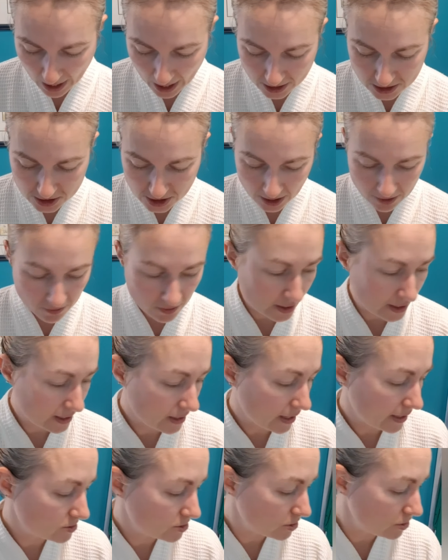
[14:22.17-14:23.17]
I generally
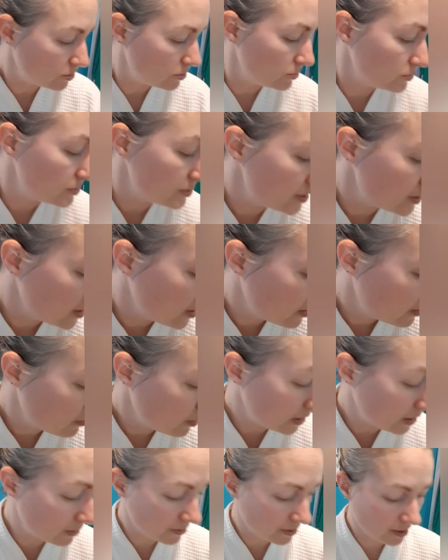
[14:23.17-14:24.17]
like to use
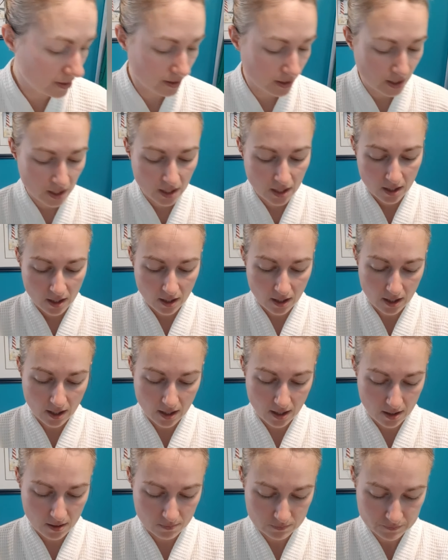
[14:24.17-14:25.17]
either
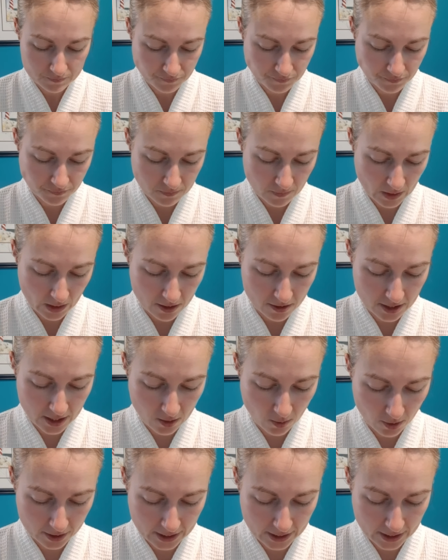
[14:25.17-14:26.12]
the